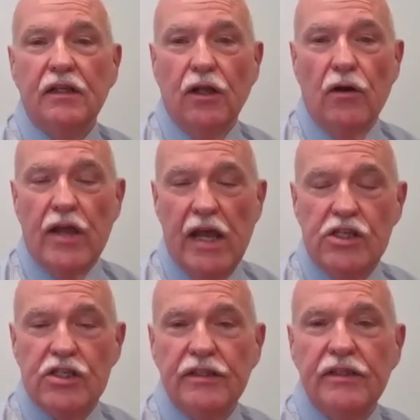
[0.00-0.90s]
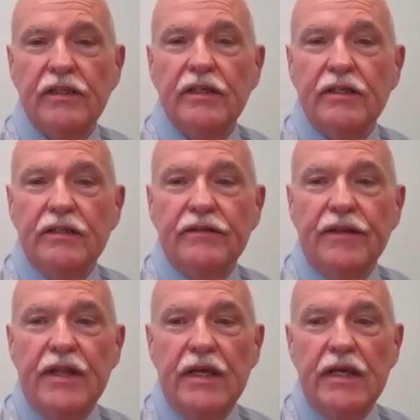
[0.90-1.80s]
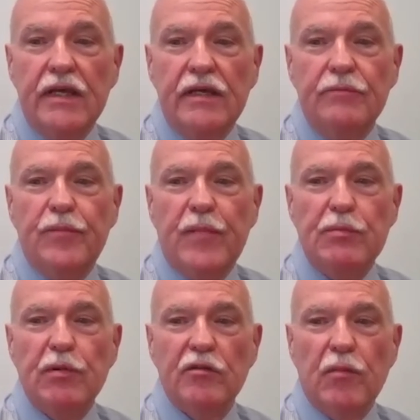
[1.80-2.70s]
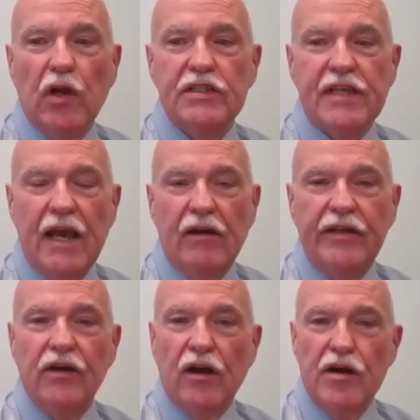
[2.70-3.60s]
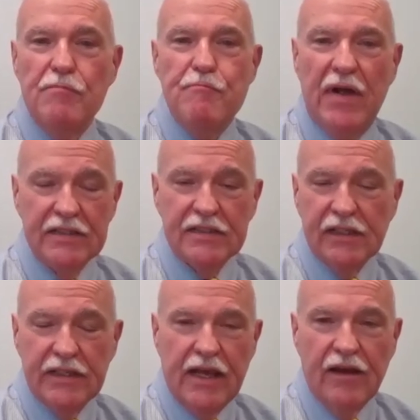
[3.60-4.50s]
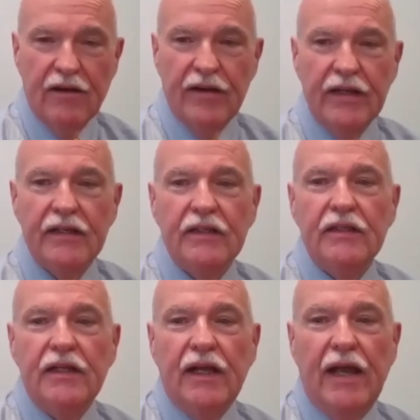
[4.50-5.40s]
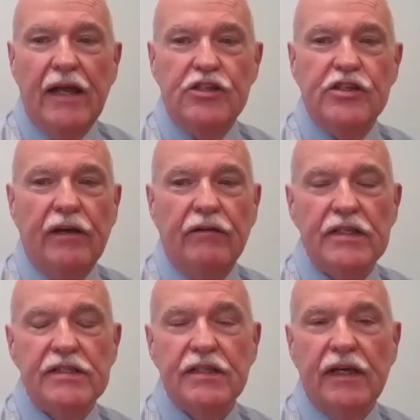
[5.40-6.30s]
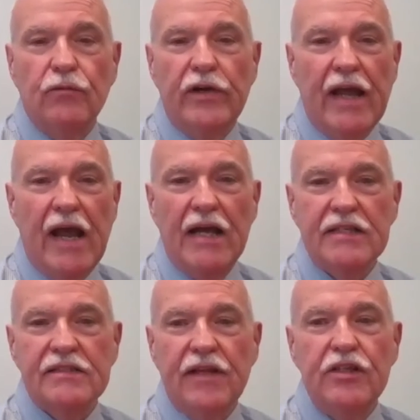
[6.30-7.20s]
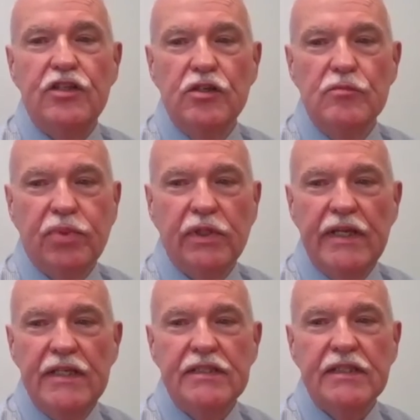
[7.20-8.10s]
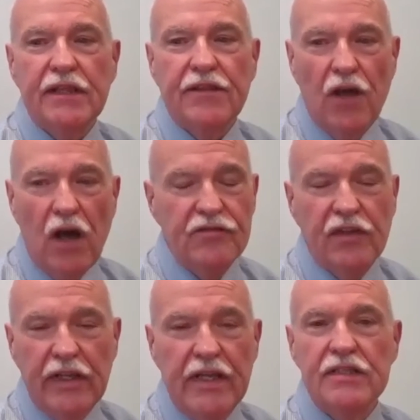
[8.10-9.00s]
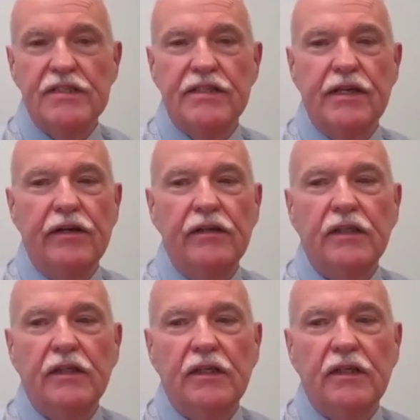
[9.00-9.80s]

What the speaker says: location. The people of Berks County are immensely caring and generous, and we ask that you please thoughtfully consider